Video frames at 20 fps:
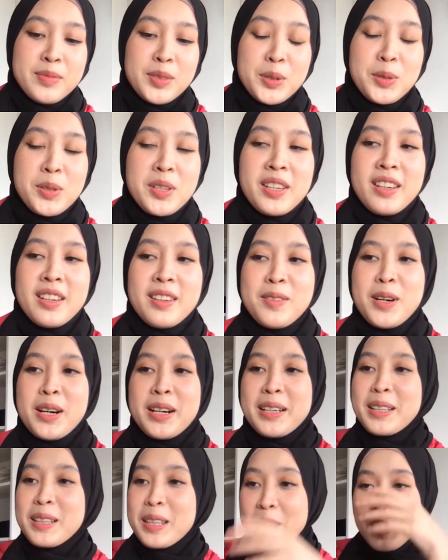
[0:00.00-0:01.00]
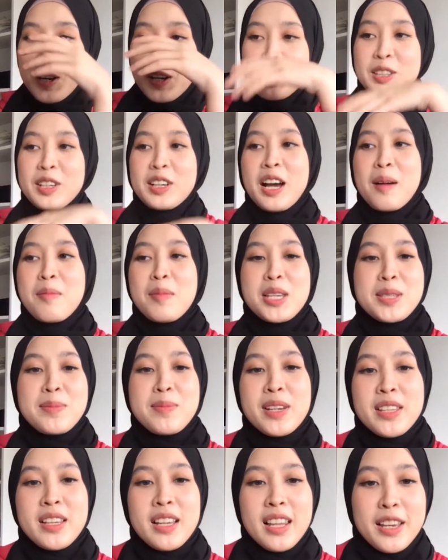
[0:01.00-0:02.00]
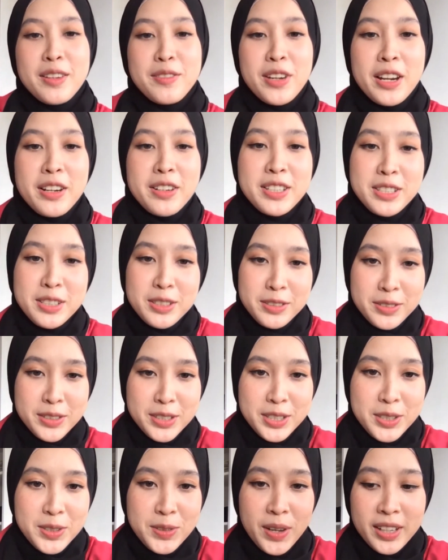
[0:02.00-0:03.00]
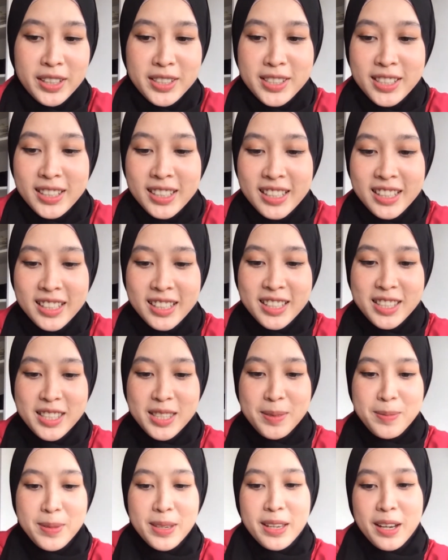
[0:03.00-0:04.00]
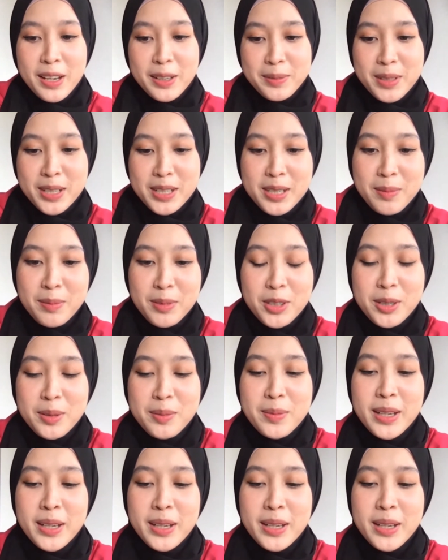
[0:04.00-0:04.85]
Okay, well, tak kami sebenarnya like very nervous to actually speak out macam tu,